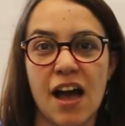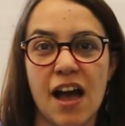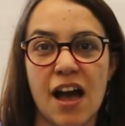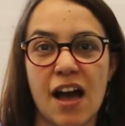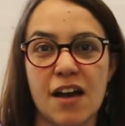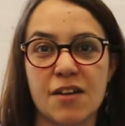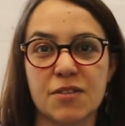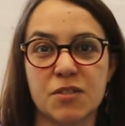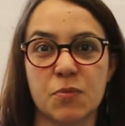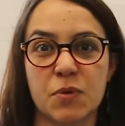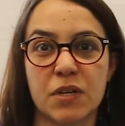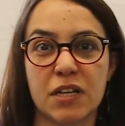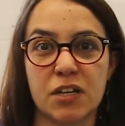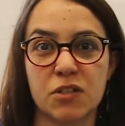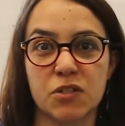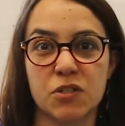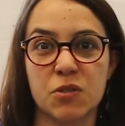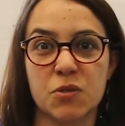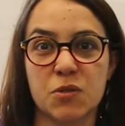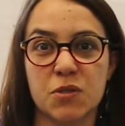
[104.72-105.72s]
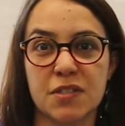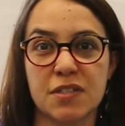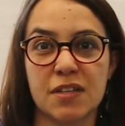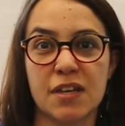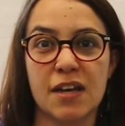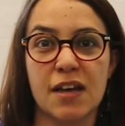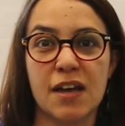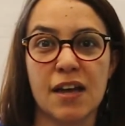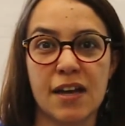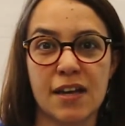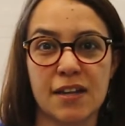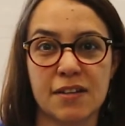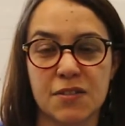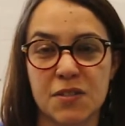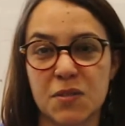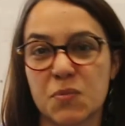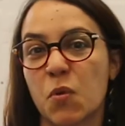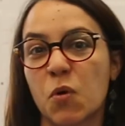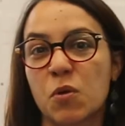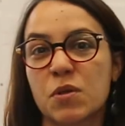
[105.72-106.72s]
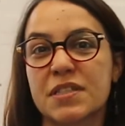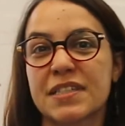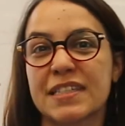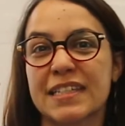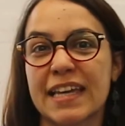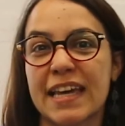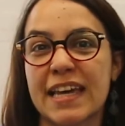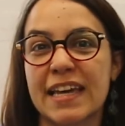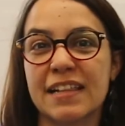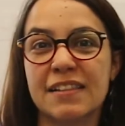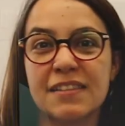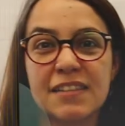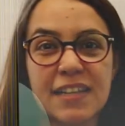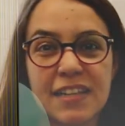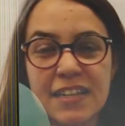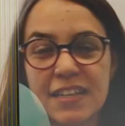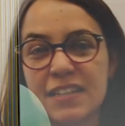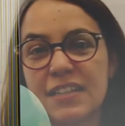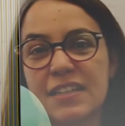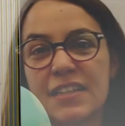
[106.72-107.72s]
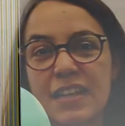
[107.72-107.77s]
so we can use it in a small scale in